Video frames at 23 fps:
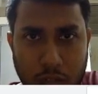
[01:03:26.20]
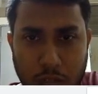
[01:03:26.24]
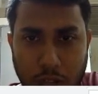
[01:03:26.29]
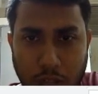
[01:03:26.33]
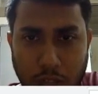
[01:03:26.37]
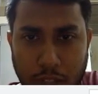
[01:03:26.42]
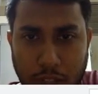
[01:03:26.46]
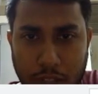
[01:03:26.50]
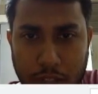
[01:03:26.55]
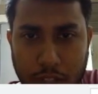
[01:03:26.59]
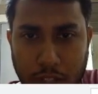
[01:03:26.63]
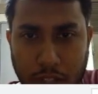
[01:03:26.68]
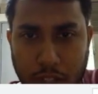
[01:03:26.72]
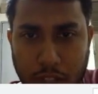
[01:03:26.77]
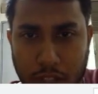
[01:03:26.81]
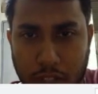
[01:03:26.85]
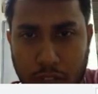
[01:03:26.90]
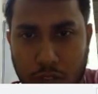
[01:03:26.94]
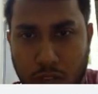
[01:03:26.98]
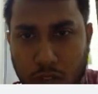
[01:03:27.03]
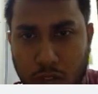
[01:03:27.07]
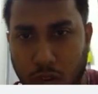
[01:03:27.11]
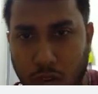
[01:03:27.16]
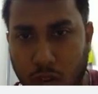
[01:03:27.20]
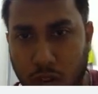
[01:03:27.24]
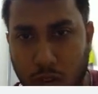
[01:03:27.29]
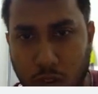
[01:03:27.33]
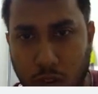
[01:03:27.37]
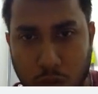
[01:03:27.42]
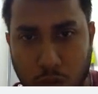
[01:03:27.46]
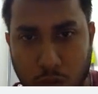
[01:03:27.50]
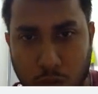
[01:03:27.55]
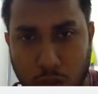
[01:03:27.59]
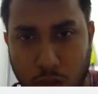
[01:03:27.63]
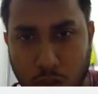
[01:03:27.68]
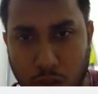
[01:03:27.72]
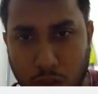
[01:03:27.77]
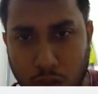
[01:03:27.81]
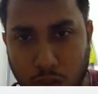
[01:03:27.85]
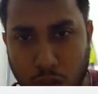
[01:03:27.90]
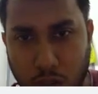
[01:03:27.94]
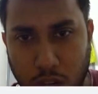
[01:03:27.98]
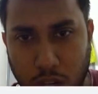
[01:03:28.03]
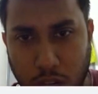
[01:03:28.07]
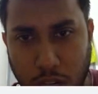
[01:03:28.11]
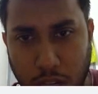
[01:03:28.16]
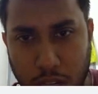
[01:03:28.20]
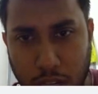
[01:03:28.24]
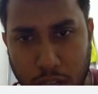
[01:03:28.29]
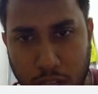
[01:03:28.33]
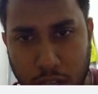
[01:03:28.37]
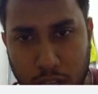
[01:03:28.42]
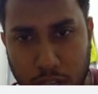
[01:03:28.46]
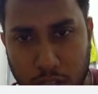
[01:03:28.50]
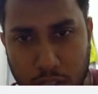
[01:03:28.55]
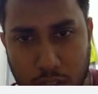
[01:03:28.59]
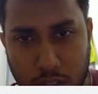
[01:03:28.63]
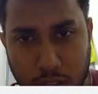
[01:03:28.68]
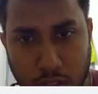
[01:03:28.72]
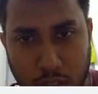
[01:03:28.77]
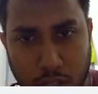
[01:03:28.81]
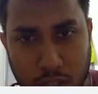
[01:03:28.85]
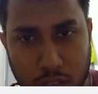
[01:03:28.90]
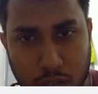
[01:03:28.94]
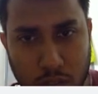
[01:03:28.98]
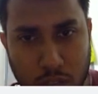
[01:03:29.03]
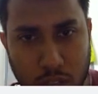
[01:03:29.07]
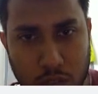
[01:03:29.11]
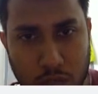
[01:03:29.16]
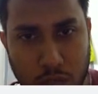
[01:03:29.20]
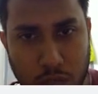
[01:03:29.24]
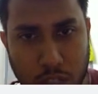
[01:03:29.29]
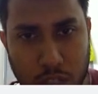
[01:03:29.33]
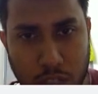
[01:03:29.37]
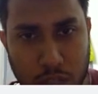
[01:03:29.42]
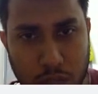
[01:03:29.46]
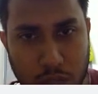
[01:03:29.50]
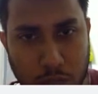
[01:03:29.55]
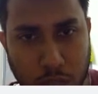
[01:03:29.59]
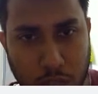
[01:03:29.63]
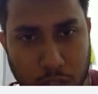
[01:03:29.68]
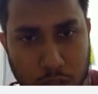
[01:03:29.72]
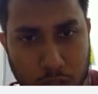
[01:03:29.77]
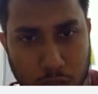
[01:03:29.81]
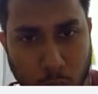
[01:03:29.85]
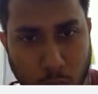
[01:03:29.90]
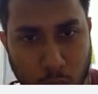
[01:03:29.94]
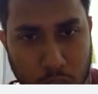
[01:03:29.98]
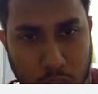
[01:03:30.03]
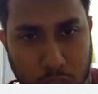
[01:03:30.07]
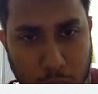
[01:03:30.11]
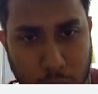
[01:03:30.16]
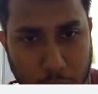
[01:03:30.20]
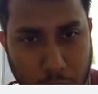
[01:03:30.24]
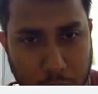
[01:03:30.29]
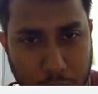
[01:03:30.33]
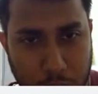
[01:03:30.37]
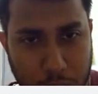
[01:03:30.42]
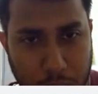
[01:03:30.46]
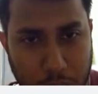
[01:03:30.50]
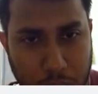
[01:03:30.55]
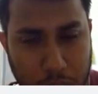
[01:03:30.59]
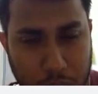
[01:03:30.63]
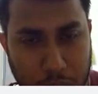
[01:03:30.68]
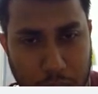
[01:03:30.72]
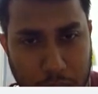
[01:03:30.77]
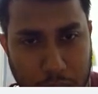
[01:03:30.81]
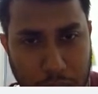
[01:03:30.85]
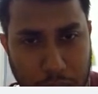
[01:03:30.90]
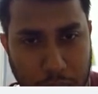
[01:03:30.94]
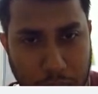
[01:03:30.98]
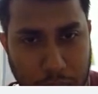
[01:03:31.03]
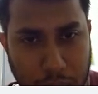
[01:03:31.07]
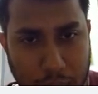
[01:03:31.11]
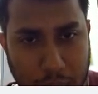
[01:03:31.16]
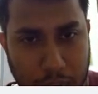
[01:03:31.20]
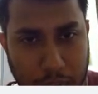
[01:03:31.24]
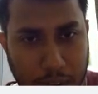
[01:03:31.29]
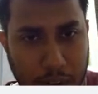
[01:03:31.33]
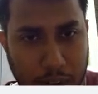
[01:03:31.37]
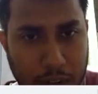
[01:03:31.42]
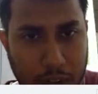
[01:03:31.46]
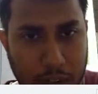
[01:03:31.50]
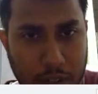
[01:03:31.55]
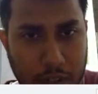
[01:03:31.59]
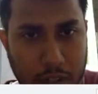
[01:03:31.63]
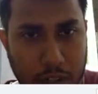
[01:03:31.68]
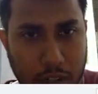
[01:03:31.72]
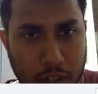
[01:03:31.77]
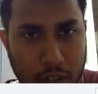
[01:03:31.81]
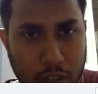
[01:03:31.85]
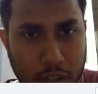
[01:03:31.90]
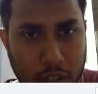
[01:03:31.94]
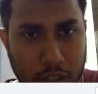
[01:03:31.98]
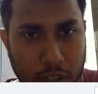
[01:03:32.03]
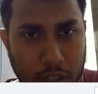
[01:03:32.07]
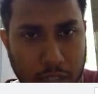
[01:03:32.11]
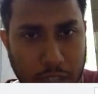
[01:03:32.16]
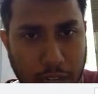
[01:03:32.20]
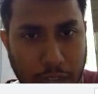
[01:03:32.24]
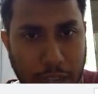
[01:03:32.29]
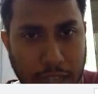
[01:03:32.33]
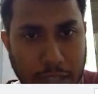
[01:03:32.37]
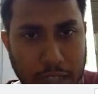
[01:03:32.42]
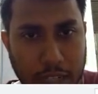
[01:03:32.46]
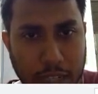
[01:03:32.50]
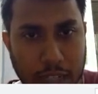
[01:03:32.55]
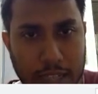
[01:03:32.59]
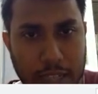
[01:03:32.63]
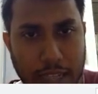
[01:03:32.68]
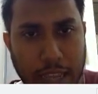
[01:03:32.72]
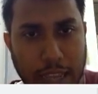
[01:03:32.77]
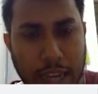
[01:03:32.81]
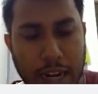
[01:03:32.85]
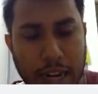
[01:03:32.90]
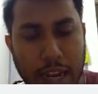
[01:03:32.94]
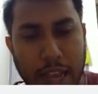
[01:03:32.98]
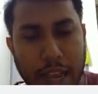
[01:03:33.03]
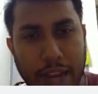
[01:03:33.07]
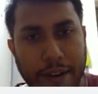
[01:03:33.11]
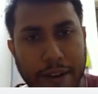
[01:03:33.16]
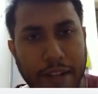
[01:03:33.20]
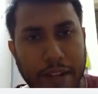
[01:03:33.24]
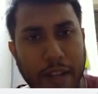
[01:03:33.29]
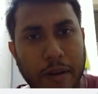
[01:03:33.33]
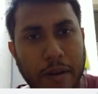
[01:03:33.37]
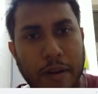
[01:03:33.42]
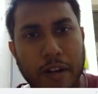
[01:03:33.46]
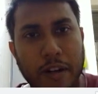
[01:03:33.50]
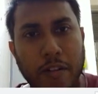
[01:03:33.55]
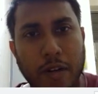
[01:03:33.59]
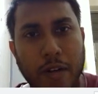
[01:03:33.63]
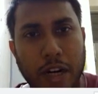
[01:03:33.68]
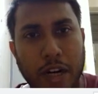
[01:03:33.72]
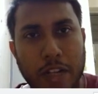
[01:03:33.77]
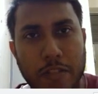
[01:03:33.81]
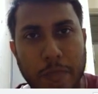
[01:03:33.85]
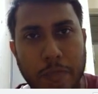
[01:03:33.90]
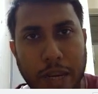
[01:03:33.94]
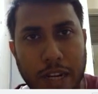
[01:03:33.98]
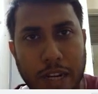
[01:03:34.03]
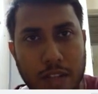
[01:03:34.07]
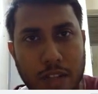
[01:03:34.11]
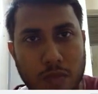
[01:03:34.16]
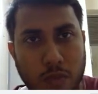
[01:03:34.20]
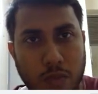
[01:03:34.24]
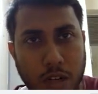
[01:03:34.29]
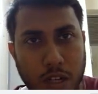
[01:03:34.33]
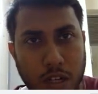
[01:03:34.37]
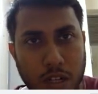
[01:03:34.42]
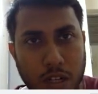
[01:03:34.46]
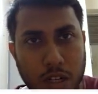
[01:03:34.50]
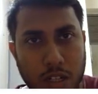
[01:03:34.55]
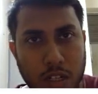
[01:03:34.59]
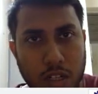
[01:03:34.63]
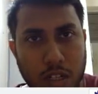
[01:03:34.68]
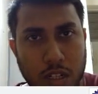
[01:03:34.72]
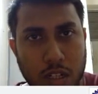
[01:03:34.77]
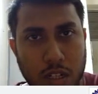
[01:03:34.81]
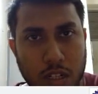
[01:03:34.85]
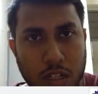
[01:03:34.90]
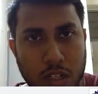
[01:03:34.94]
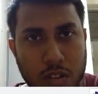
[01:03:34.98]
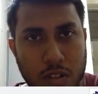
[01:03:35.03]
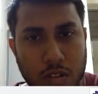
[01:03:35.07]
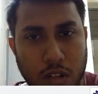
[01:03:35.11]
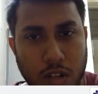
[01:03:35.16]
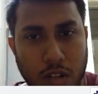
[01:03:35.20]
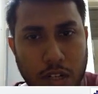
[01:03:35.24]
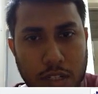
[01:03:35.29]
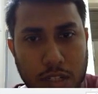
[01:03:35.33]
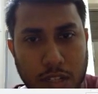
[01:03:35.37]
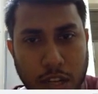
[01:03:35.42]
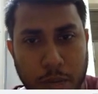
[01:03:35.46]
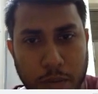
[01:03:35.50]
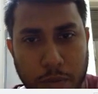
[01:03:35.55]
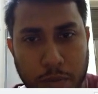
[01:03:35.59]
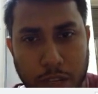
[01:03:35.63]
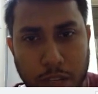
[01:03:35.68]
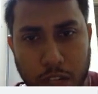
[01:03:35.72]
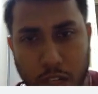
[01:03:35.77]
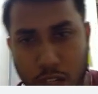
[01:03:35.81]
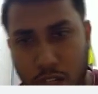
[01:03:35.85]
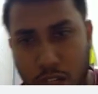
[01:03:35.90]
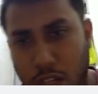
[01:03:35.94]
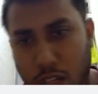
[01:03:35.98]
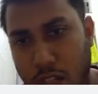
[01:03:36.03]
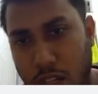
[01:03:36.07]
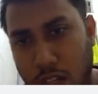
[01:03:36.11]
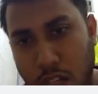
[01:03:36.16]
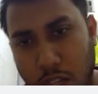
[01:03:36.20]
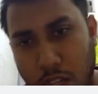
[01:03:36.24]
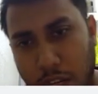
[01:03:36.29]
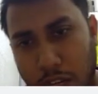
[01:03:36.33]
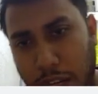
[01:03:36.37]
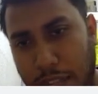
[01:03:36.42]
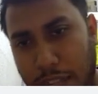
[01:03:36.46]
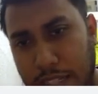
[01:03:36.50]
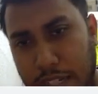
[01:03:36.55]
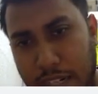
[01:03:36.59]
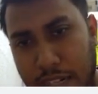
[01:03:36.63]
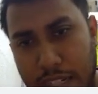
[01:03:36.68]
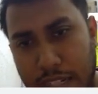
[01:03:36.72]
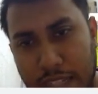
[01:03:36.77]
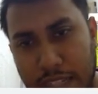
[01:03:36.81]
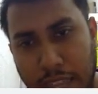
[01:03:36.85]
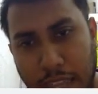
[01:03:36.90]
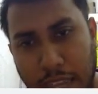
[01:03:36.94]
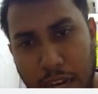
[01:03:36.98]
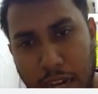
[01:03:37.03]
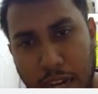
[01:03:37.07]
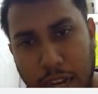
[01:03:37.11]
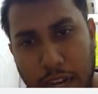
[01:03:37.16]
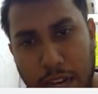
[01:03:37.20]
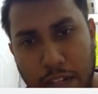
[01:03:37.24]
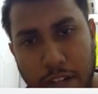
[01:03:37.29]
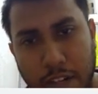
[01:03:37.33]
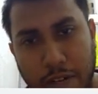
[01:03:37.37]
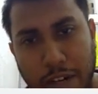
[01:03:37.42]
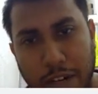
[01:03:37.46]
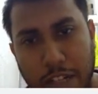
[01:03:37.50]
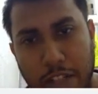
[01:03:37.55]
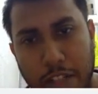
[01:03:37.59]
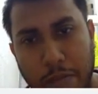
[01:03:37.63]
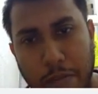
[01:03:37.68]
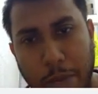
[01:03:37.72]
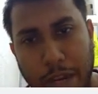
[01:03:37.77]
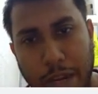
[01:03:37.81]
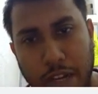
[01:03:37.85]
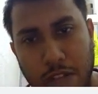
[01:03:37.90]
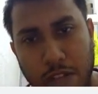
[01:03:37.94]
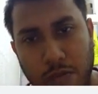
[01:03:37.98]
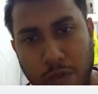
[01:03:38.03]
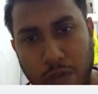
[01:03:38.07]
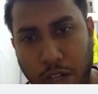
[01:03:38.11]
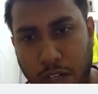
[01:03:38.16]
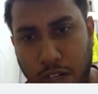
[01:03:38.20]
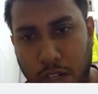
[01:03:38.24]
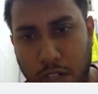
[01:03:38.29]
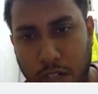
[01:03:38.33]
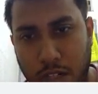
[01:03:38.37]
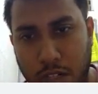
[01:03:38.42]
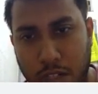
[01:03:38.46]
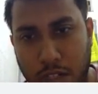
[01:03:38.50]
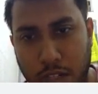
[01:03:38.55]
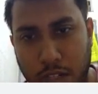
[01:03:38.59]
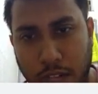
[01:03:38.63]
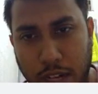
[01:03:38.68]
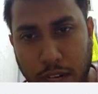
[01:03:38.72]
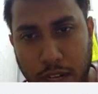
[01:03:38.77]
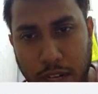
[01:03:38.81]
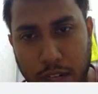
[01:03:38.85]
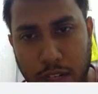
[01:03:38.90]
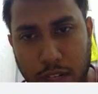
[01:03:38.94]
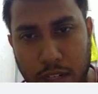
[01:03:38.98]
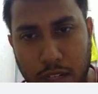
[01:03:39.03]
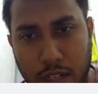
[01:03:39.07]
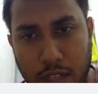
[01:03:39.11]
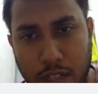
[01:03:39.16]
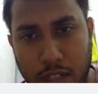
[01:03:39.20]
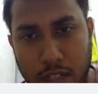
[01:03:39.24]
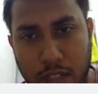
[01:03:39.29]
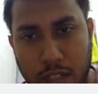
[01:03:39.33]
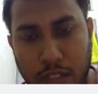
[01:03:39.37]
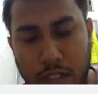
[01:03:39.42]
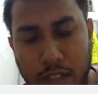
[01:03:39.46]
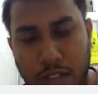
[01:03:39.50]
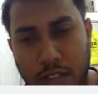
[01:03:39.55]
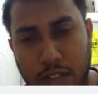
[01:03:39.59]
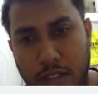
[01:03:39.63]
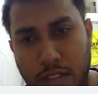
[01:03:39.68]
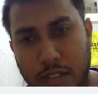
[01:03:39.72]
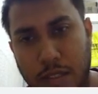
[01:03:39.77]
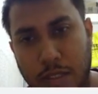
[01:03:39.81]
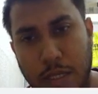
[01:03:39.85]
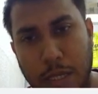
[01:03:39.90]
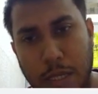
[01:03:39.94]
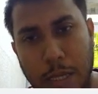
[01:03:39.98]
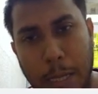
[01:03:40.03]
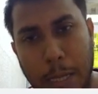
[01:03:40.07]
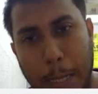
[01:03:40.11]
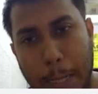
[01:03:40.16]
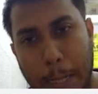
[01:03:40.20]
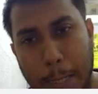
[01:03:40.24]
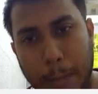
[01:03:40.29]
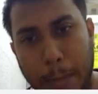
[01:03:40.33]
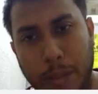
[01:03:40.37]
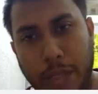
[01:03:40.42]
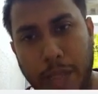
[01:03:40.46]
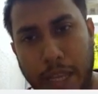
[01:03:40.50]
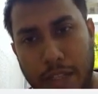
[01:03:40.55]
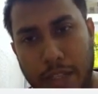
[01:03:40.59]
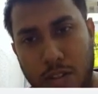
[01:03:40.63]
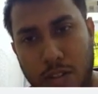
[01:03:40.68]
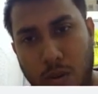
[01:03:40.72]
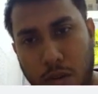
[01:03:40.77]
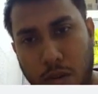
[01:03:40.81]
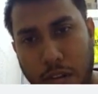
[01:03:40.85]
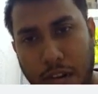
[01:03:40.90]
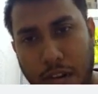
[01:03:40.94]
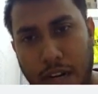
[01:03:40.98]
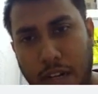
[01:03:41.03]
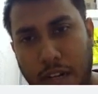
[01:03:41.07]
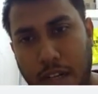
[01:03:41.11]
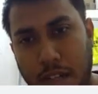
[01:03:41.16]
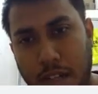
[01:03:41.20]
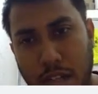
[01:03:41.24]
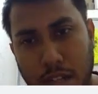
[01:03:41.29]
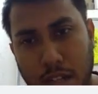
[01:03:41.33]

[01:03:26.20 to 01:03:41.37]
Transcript: Action is not O, not I. Okay, so this one is one talking about, and the next state is L and the reward is -1. So let's come here. Next state is L and reward is -1. Correct. Next look at